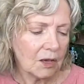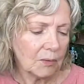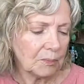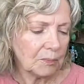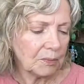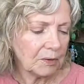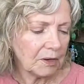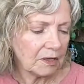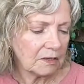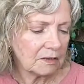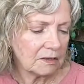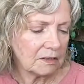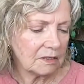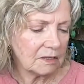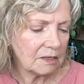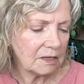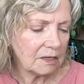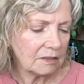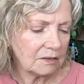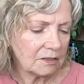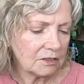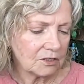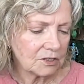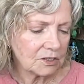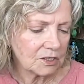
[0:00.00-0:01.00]
But
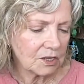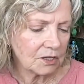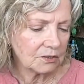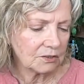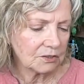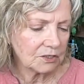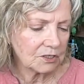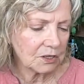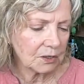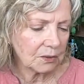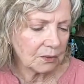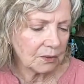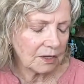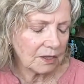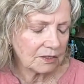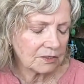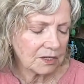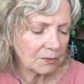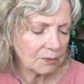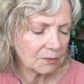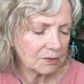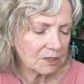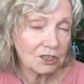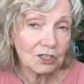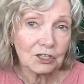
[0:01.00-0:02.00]
there's also, as
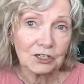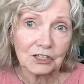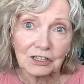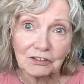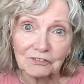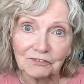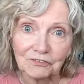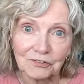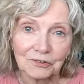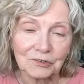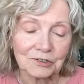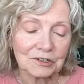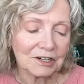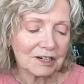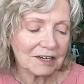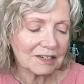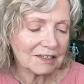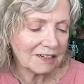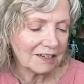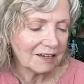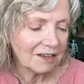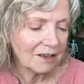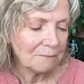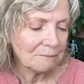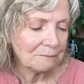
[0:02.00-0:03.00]
I was looking for it,